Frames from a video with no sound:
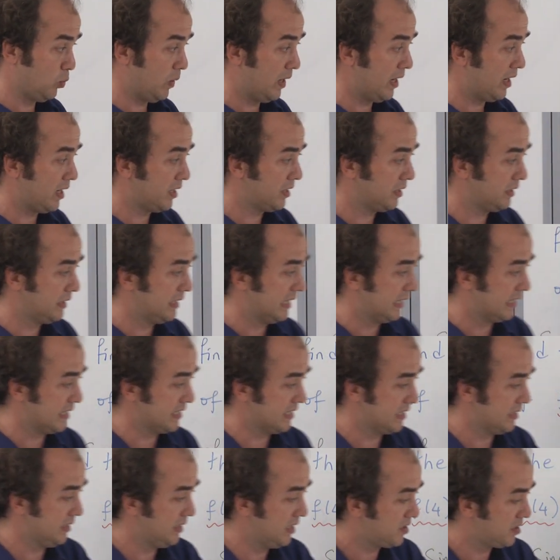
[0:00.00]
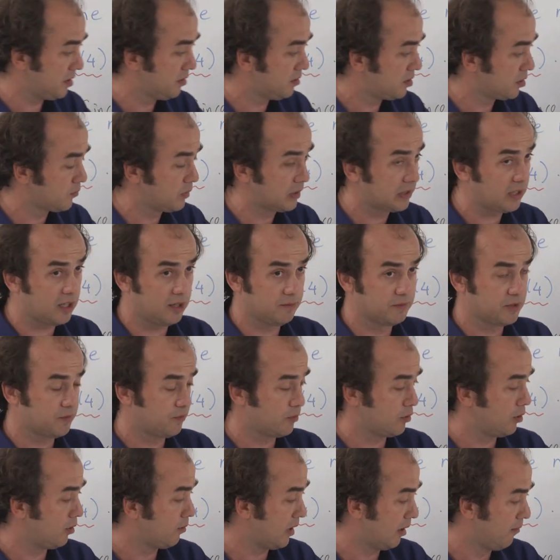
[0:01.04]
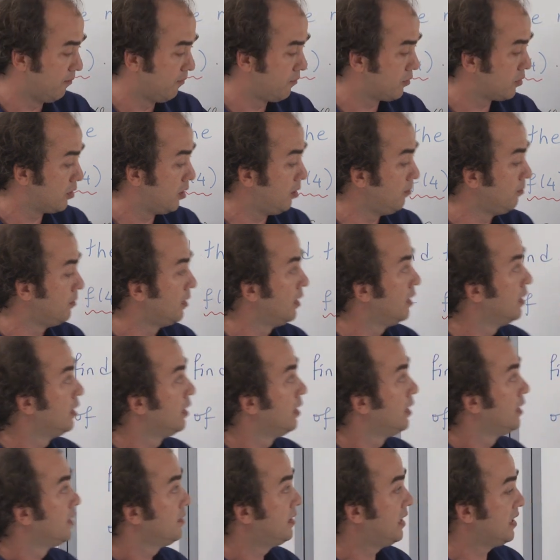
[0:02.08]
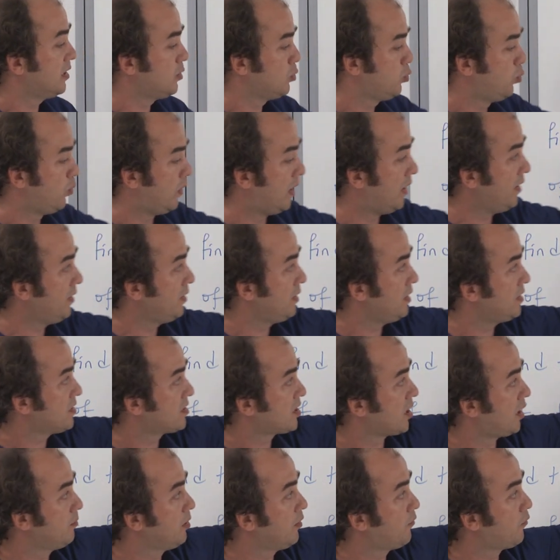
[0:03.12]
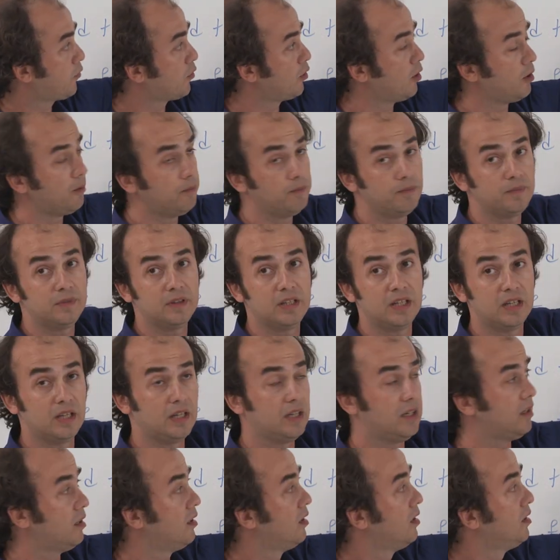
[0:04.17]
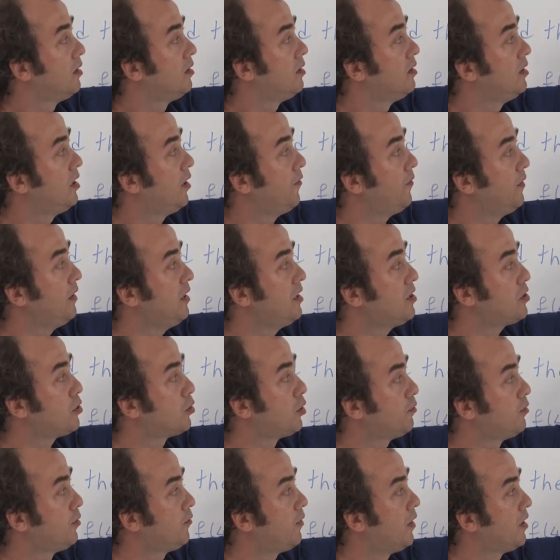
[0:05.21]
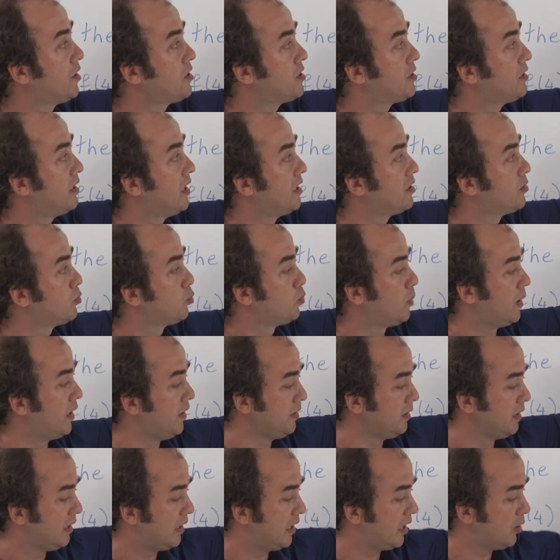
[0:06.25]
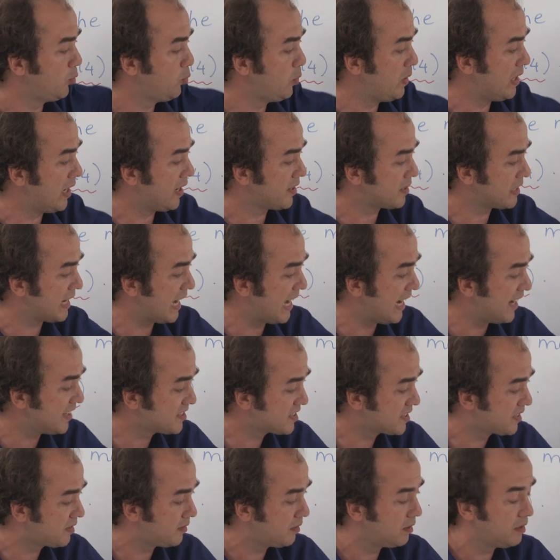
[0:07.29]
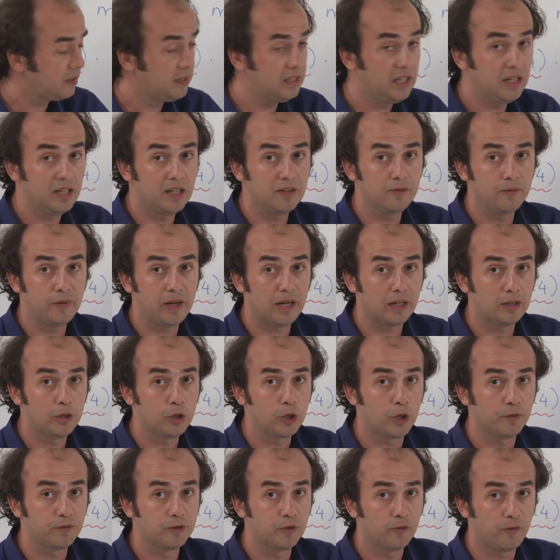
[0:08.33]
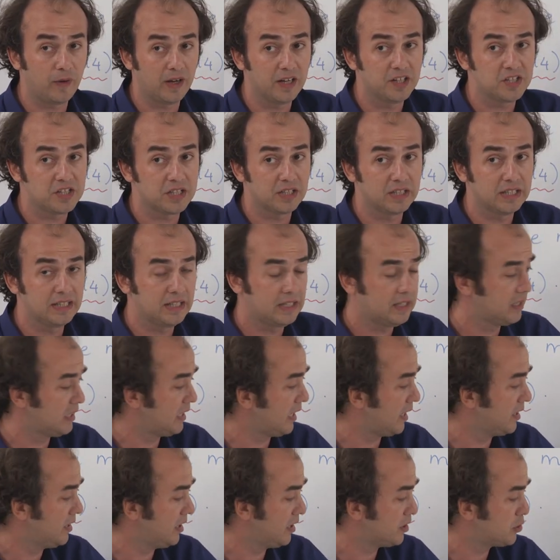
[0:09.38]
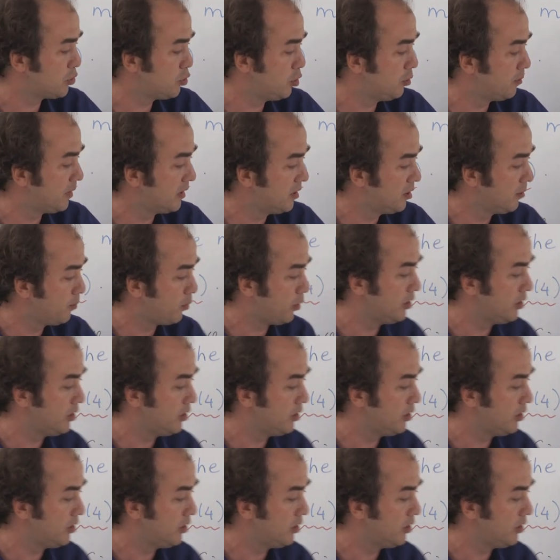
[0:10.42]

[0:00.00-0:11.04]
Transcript: where does this interval come from? That 1 is coming from the definition of the function at 1, and we are asked the value of the function can assume at the